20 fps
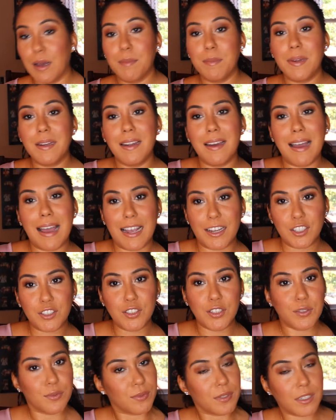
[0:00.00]
I'm gonna
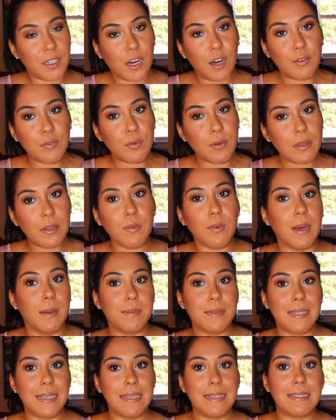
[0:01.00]
actually read off what the
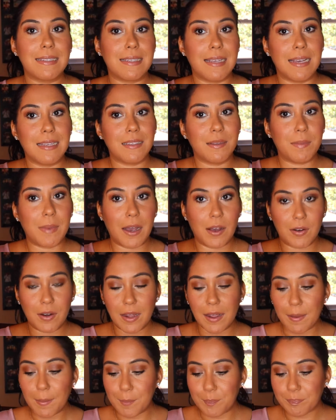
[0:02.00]
website says about
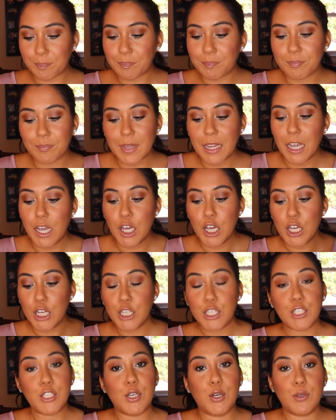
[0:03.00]
it.
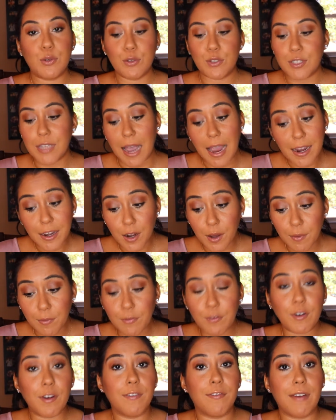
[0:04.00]
So you sign up
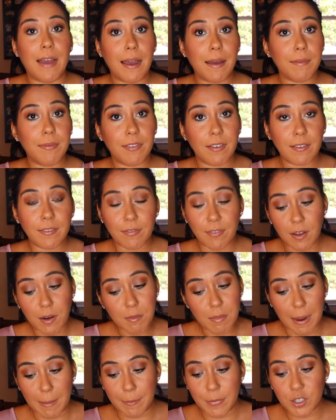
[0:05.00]
for a
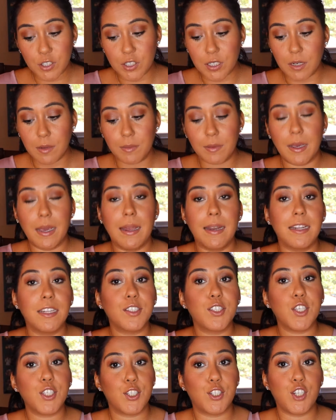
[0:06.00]
FabFitFun membership and
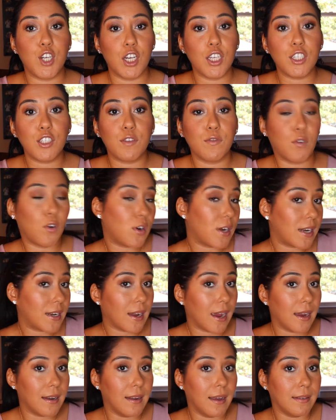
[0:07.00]
it's just
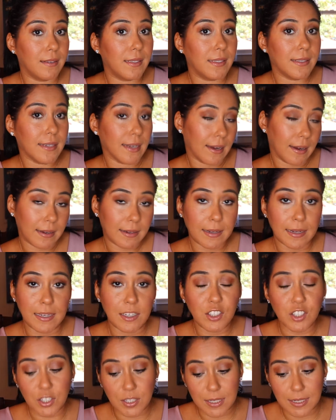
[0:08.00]
$49.99
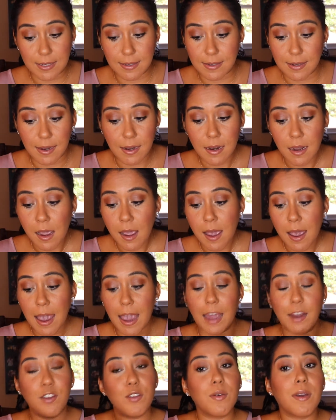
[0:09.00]
each season,
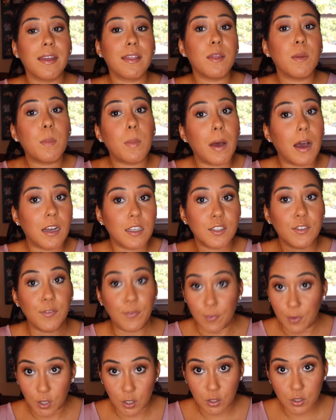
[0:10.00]
and you get the box
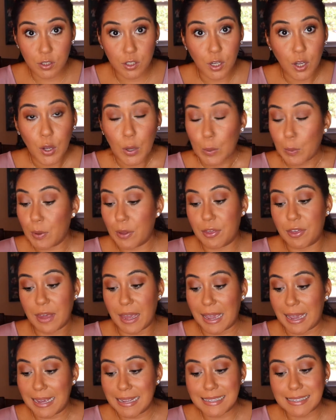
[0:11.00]
filled with
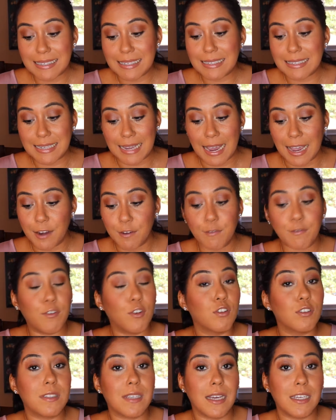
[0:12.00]
8 to 10
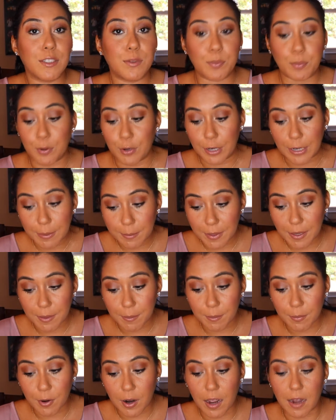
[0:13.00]
full-size
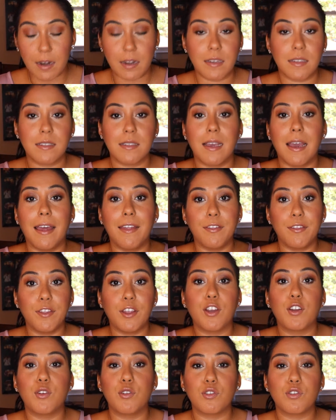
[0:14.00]
premium products, and
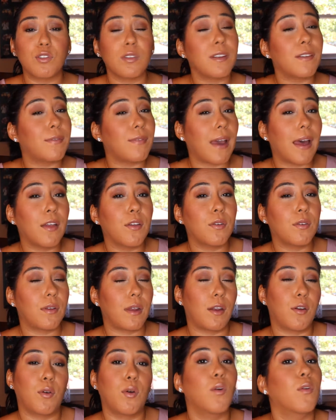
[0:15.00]
they're usually valued
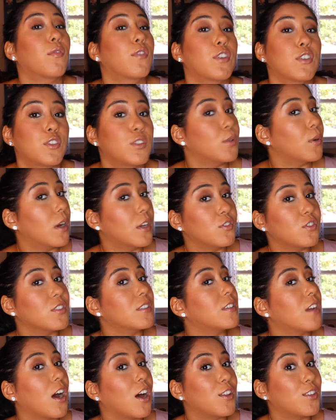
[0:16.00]
at over
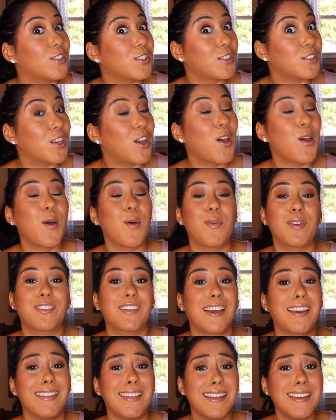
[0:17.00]
$200, which
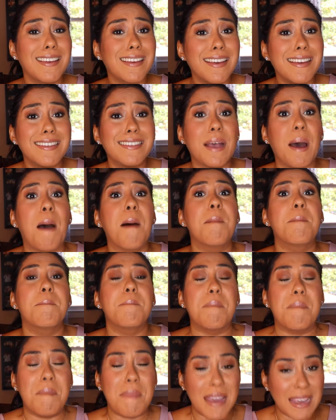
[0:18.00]
I think is
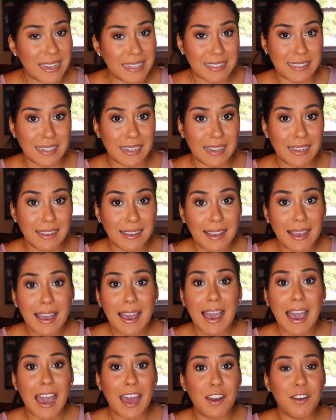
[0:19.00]
amazing.
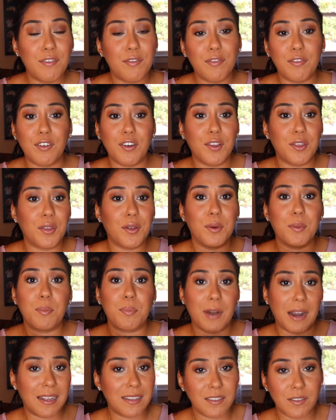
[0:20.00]
And for the
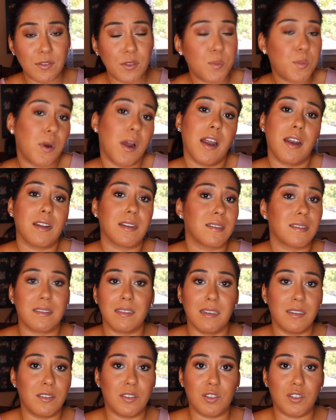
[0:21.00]
brands of the products,
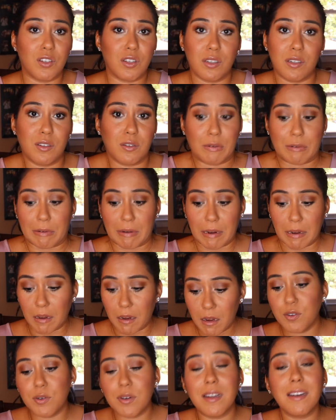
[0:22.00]
it's just
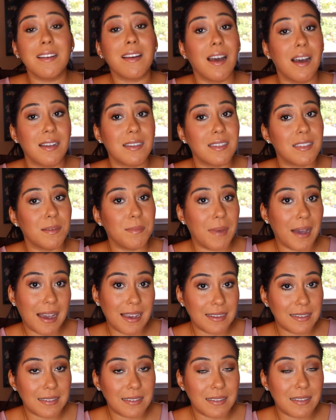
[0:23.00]
great. You can
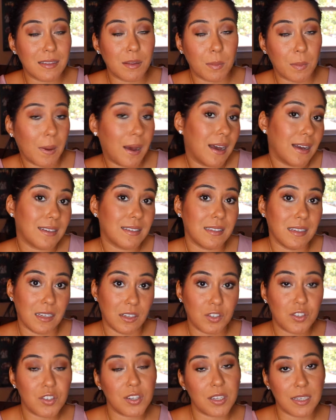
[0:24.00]
customize the box
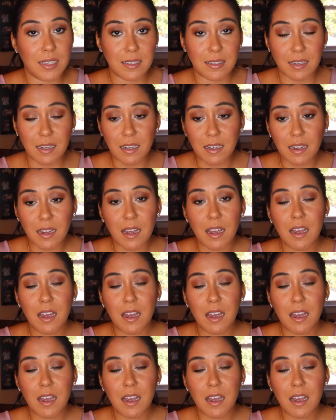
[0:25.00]
each season.